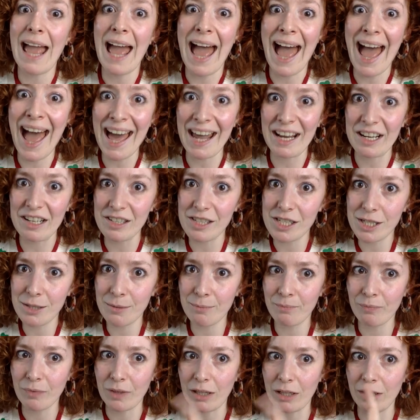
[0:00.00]
And
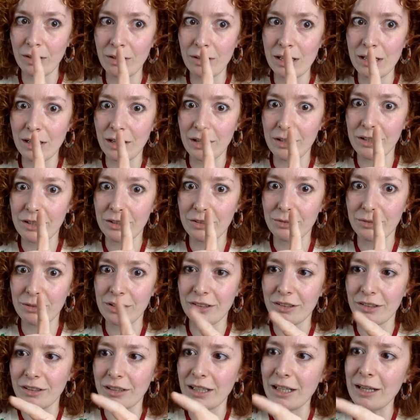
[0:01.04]
I only learned this
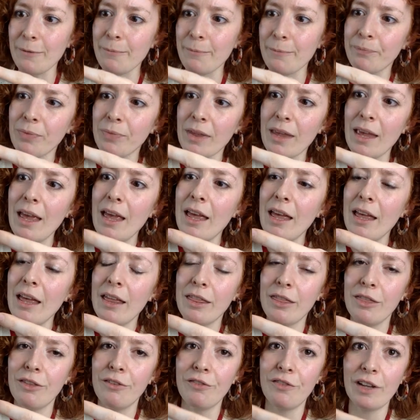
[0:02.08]
recently.
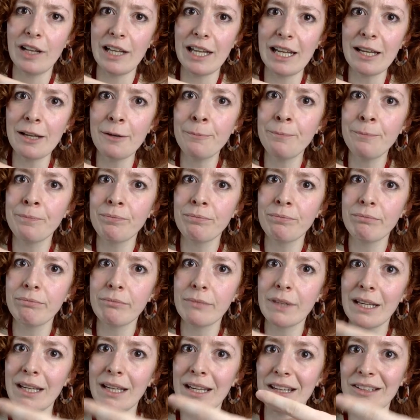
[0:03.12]
The filling
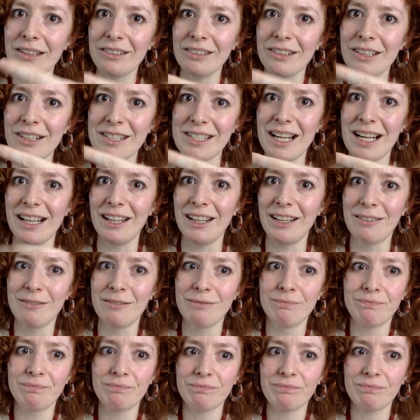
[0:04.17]
is Nutella.